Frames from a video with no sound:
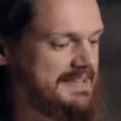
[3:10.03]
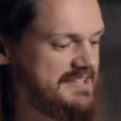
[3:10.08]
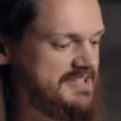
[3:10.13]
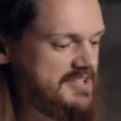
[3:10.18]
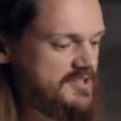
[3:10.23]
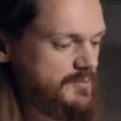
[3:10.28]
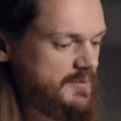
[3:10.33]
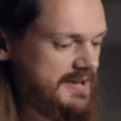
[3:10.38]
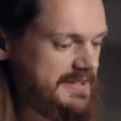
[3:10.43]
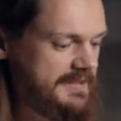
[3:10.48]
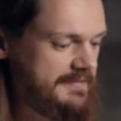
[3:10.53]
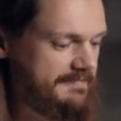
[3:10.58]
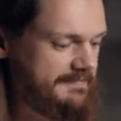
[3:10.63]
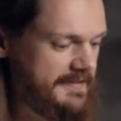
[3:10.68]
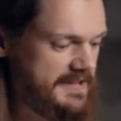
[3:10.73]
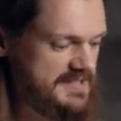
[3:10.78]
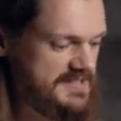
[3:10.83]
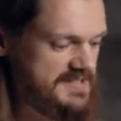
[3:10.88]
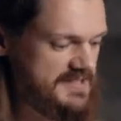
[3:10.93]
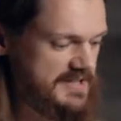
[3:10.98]
This is where all the
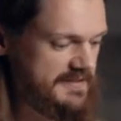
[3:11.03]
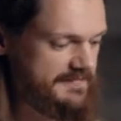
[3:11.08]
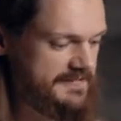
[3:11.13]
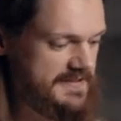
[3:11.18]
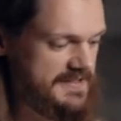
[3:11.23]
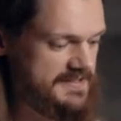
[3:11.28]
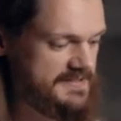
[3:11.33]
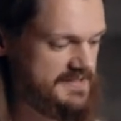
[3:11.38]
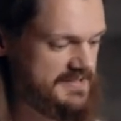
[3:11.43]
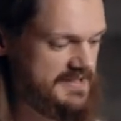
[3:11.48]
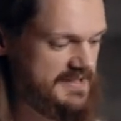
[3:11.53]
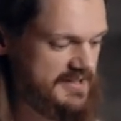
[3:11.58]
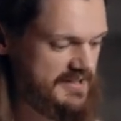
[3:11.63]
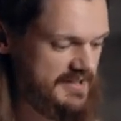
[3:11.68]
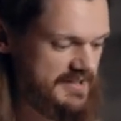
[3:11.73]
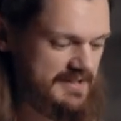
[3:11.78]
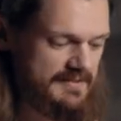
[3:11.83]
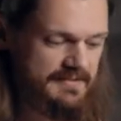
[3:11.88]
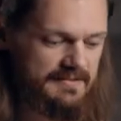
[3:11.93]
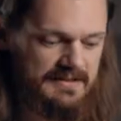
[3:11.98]
fun stuff is.
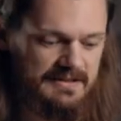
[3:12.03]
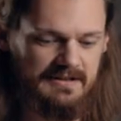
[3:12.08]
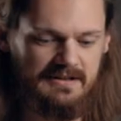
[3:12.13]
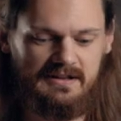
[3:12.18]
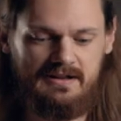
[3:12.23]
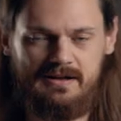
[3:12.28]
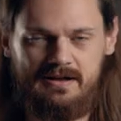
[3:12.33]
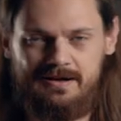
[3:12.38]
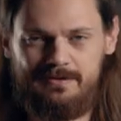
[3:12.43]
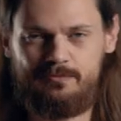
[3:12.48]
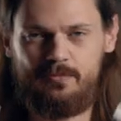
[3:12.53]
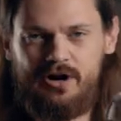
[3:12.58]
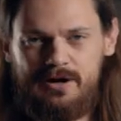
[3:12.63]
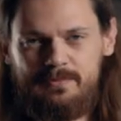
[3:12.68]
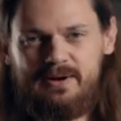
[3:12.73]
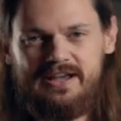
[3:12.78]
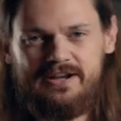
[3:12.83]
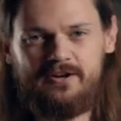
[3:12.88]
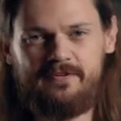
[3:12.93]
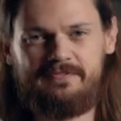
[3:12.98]
More
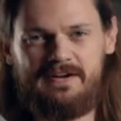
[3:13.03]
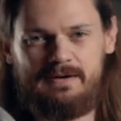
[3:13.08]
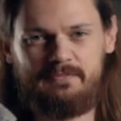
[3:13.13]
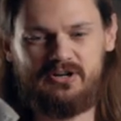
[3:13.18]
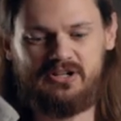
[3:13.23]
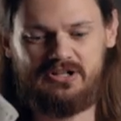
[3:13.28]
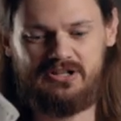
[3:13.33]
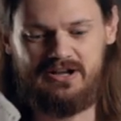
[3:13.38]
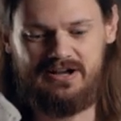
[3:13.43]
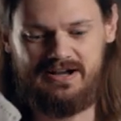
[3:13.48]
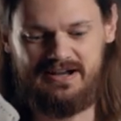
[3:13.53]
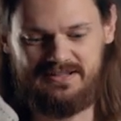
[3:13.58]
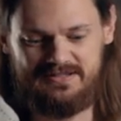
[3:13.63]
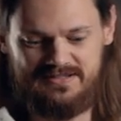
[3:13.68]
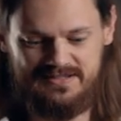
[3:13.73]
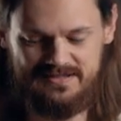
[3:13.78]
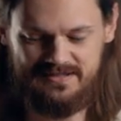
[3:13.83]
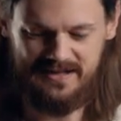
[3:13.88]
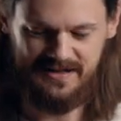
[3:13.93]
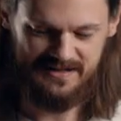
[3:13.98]
microfiber
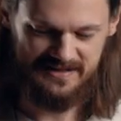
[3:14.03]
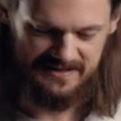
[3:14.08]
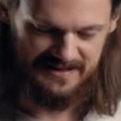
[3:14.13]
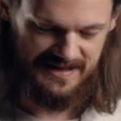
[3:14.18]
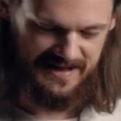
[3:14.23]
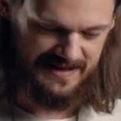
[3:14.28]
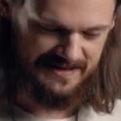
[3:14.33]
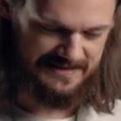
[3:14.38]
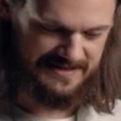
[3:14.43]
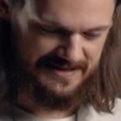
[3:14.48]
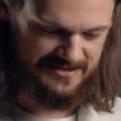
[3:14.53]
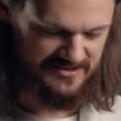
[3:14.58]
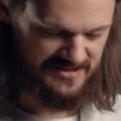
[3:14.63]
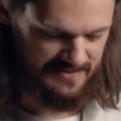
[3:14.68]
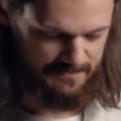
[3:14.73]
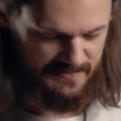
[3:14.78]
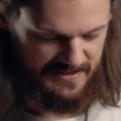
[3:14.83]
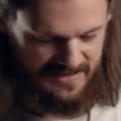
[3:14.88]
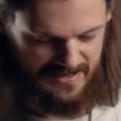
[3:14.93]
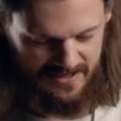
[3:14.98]
cloths. Gonna add that to
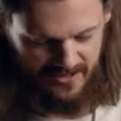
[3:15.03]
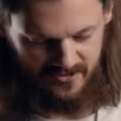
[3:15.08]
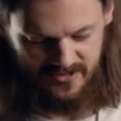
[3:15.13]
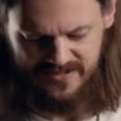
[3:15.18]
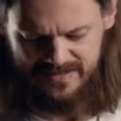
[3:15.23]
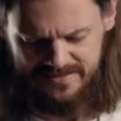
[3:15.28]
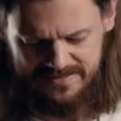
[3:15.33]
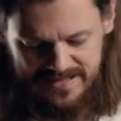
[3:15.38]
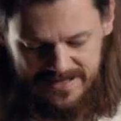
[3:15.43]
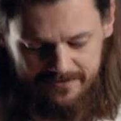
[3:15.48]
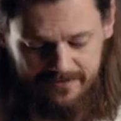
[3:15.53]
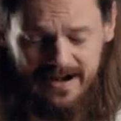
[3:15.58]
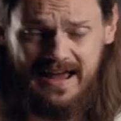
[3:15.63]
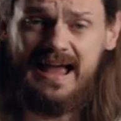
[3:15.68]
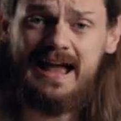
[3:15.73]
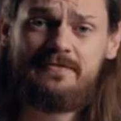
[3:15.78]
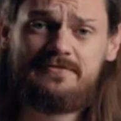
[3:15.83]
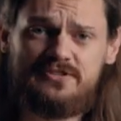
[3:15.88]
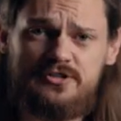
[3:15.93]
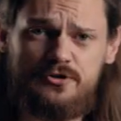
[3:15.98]
the pile. You can never
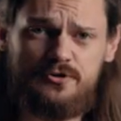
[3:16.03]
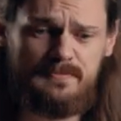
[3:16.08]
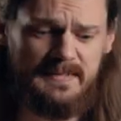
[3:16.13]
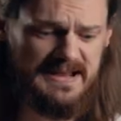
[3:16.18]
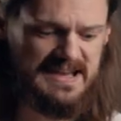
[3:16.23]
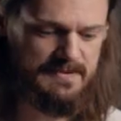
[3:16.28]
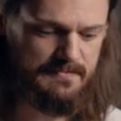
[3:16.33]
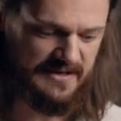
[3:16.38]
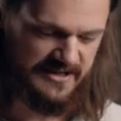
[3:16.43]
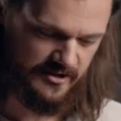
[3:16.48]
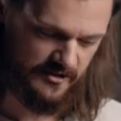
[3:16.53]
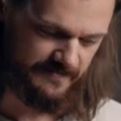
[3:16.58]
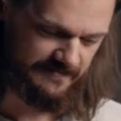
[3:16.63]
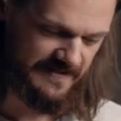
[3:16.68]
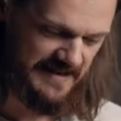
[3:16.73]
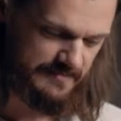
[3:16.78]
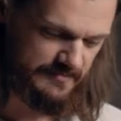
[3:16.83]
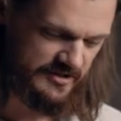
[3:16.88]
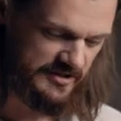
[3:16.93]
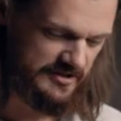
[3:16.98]
have too many
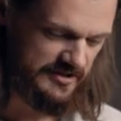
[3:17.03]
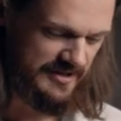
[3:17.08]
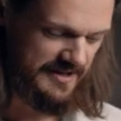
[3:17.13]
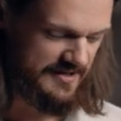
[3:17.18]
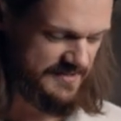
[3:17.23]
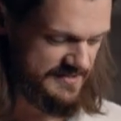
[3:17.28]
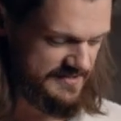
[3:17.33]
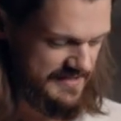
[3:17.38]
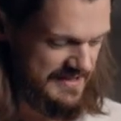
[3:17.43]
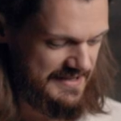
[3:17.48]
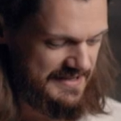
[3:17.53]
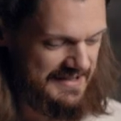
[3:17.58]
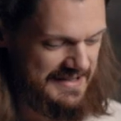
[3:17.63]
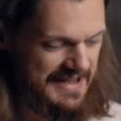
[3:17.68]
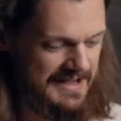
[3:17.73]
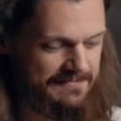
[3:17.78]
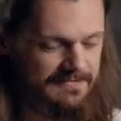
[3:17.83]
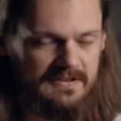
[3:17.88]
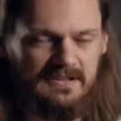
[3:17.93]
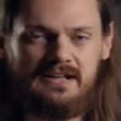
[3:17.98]
microfiber cloths.
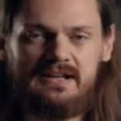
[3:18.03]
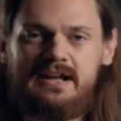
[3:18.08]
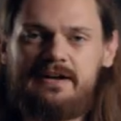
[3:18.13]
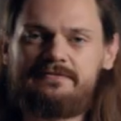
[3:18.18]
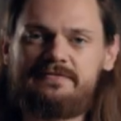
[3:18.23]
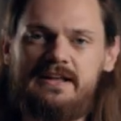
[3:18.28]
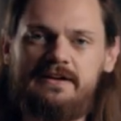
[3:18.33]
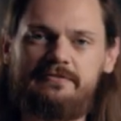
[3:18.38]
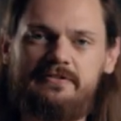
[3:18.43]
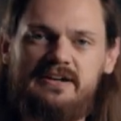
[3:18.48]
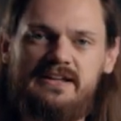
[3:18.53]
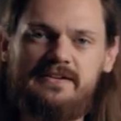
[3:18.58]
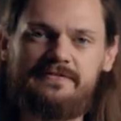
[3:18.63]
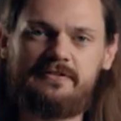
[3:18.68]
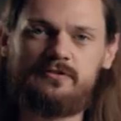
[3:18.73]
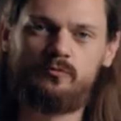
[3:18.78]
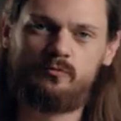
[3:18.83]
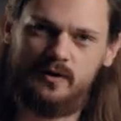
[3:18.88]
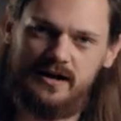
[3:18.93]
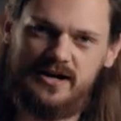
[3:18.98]
I feel like I've never
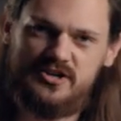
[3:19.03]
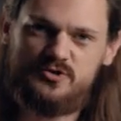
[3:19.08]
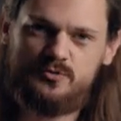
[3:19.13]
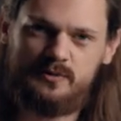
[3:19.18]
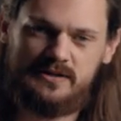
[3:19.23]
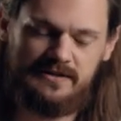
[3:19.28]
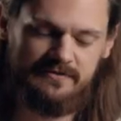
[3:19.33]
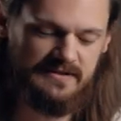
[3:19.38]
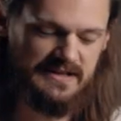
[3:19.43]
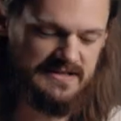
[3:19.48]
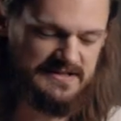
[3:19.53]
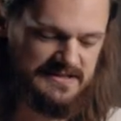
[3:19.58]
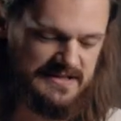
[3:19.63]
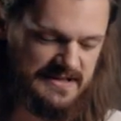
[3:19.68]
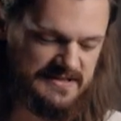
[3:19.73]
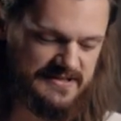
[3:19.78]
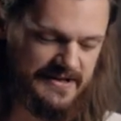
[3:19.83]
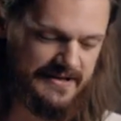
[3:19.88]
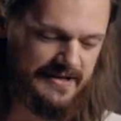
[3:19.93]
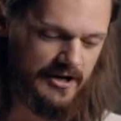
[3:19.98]
even washed one of these
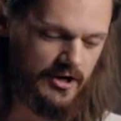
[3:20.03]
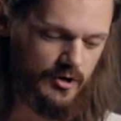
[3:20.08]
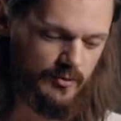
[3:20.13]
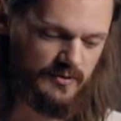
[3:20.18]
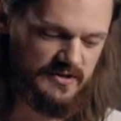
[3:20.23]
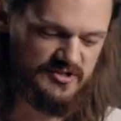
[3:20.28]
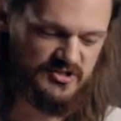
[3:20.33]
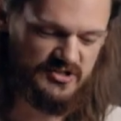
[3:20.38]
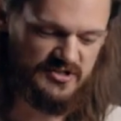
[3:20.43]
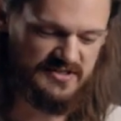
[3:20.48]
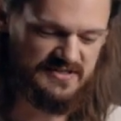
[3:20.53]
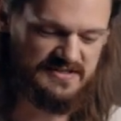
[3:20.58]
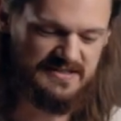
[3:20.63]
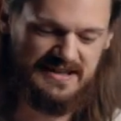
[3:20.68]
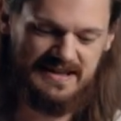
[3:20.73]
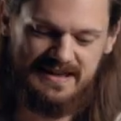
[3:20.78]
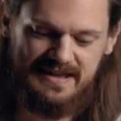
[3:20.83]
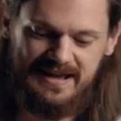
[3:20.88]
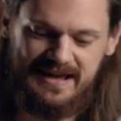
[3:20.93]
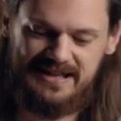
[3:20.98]
things. I always just
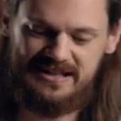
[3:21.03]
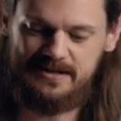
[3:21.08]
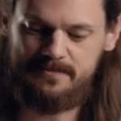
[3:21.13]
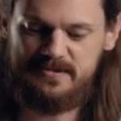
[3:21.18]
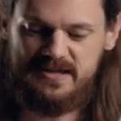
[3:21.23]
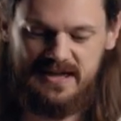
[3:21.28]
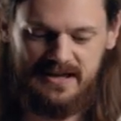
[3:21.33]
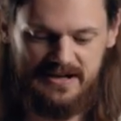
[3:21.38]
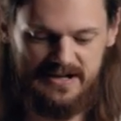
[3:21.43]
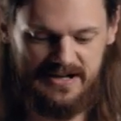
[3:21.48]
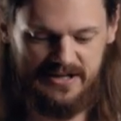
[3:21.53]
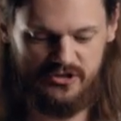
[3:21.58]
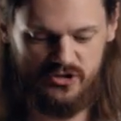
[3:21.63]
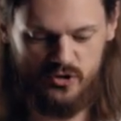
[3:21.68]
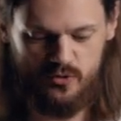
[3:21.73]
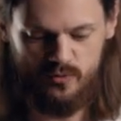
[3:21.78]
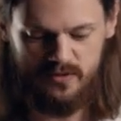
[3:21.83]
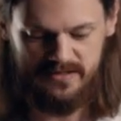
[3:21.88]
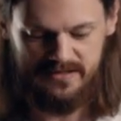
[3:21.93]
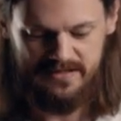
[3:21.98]
end up getting a
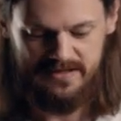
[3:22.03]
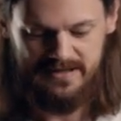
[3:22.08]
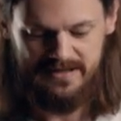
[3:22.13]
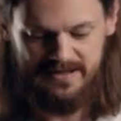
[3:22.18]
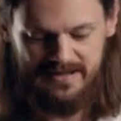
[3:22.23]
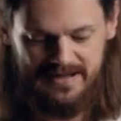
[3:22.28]
new one.